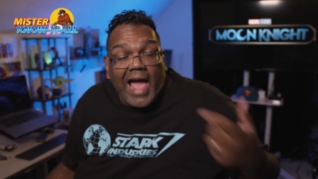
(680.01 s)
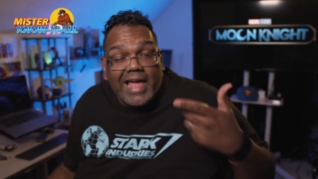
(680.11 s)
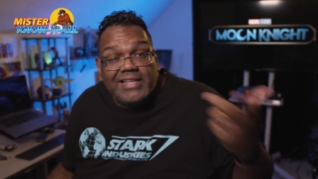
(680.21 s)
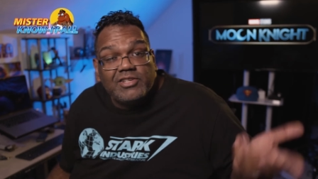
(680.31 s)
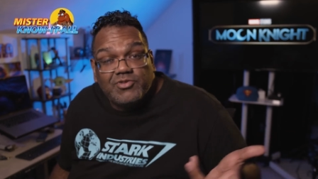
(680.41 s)

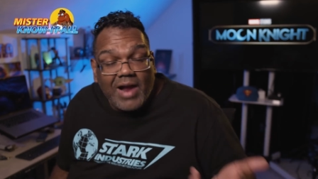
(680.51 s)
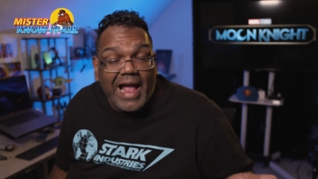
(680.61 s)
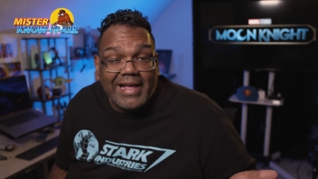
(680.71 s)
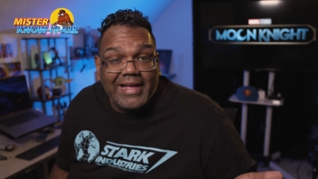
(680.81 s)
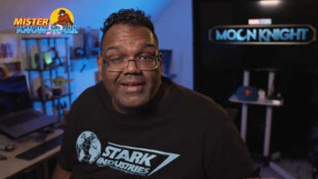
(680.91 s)
And he's
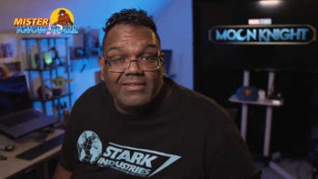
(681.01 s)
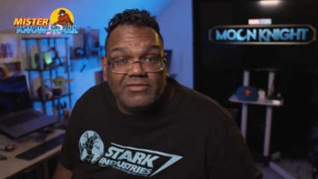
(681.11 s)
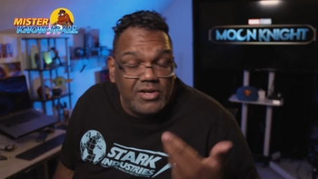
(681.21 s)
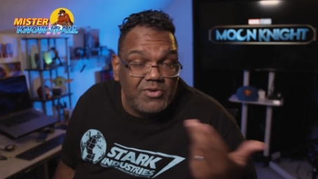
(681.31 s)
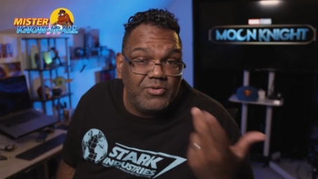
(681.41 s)
dragging,
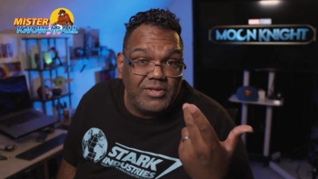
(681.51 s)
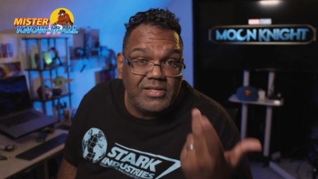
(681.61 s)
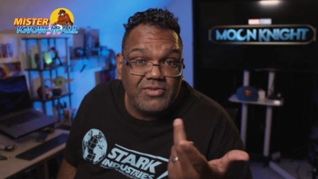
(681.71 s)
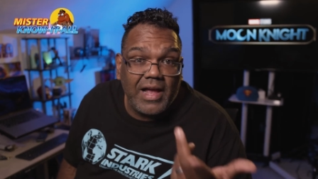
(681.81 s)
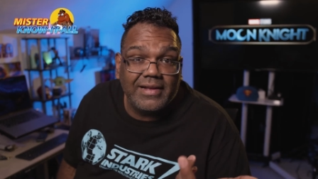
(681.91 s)
dude,
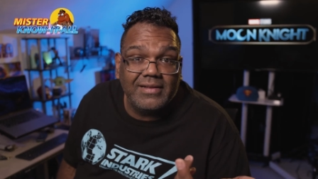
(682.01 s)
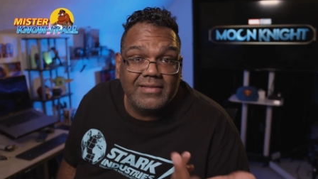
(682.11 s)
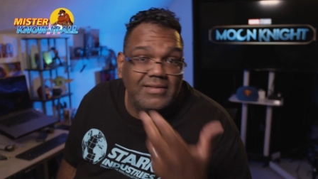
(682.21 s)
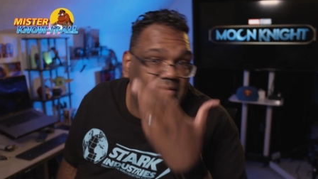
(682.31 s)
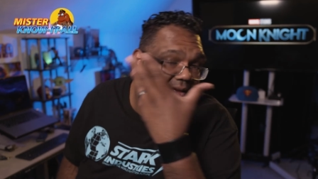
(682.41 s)
he's
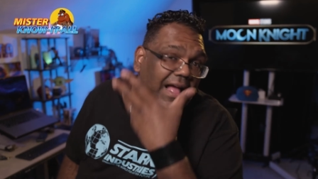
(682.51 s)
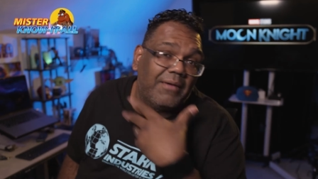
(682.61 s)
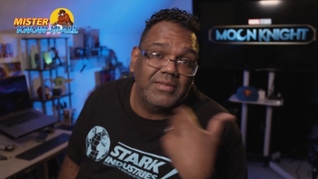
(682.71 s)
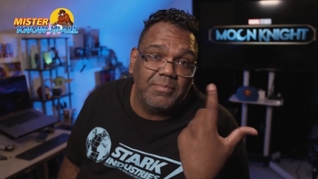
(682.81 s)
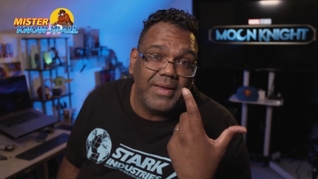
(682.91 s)
dragging the guy
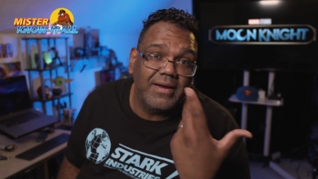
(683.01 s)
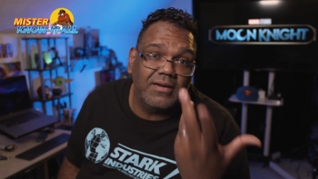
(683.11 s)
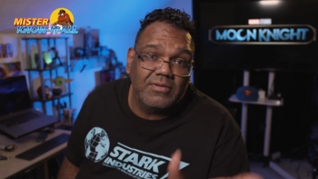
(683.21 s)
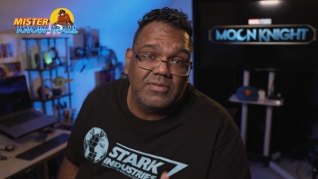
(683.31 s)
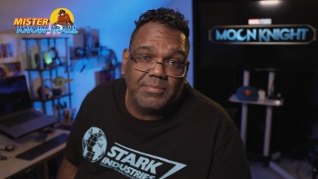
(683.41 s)
with the
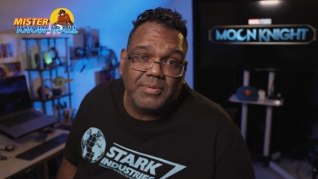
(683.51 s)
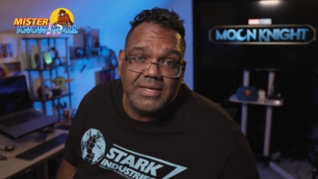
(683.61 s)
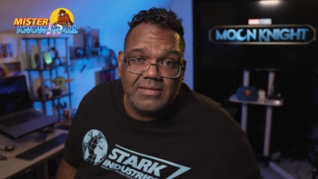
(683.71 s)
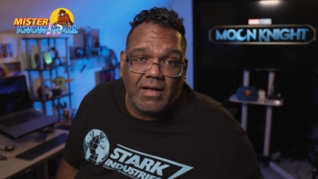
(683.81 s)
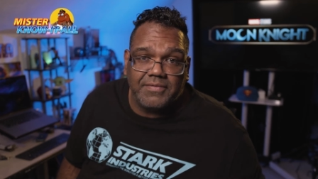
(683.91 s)
beard who's a
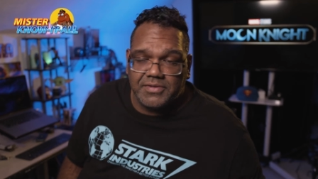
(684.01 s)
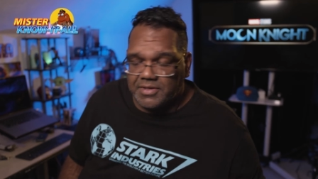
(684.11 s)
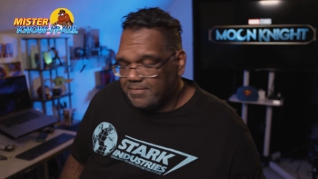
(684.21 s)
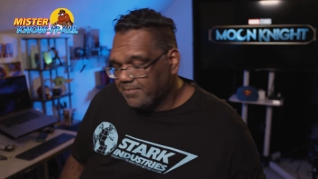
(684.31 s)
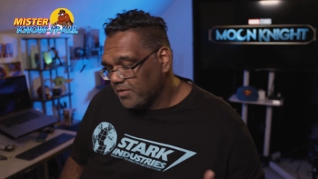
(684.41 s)
police
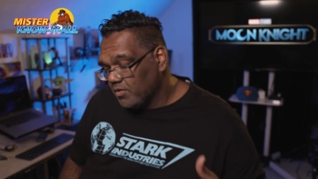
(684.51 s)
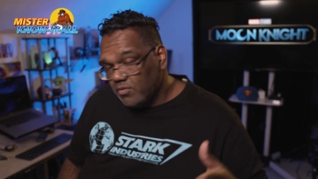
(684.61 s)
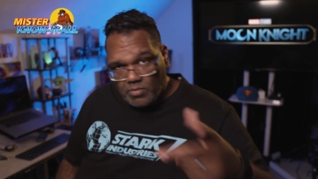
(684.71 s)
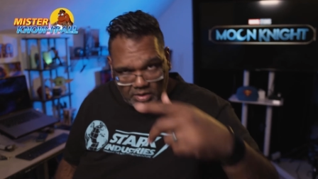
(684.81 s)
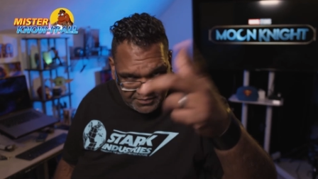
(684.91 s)
officer who
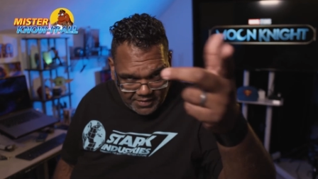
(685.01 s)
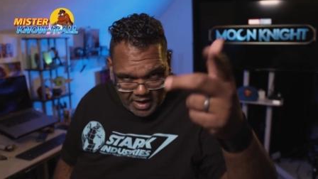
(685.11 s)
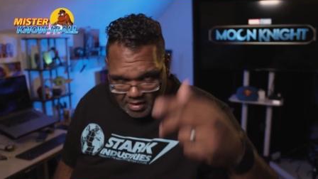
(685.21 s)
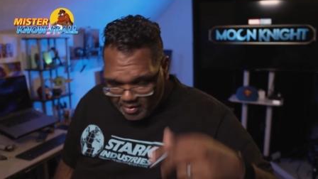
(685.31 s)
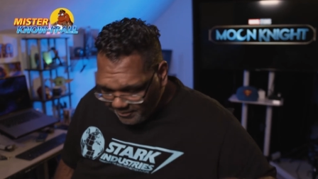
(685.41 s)
works for
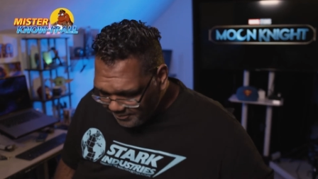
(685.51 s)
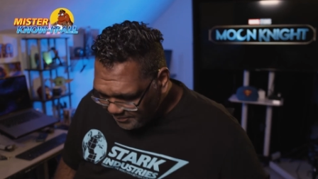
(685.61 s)
Harrow.